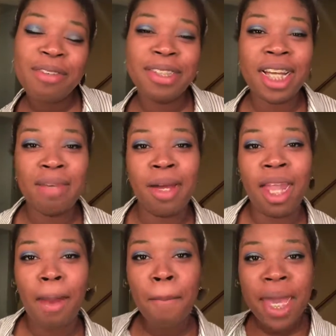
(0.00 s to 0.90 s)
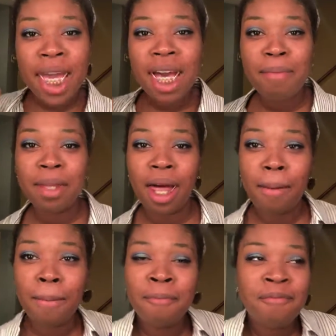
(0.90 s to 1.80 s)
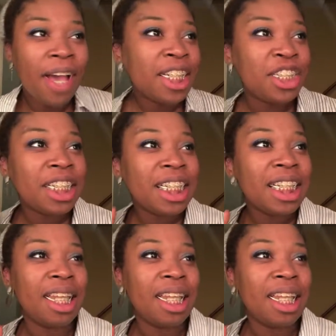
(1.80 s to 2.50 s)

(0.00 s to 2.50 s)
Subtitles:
We talk about a lot of makeup, a lot of fashion,